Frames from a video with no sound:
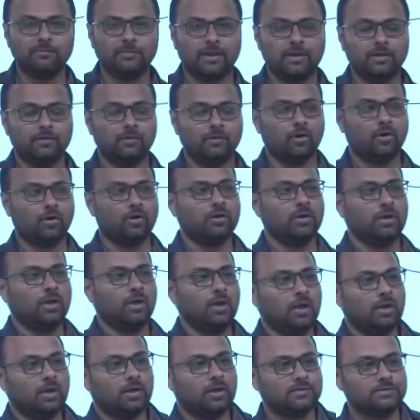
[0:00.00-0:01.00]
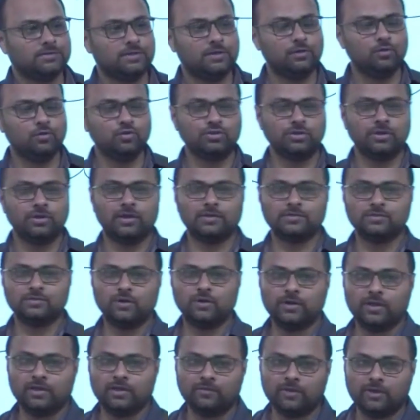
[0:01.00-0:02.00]
made, or Constitution has
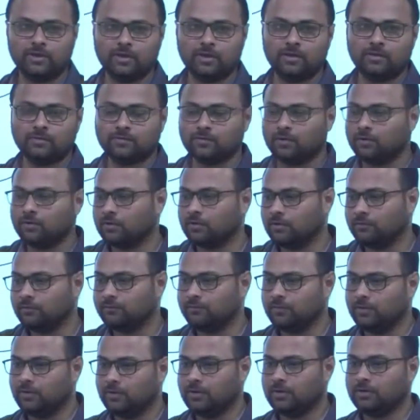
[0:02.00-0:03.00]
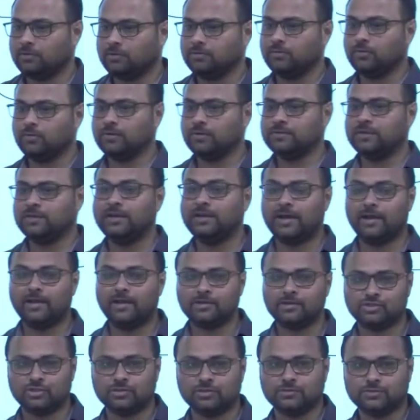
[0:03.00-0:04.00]
not given any sort of, you can say,
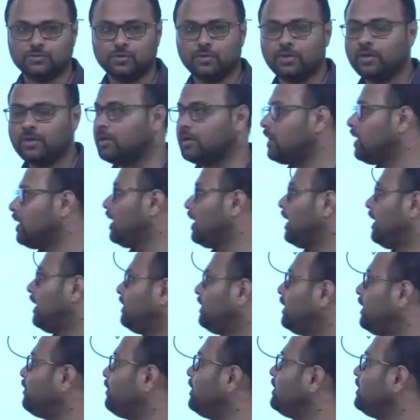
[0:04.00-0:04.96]
directions. Okay, that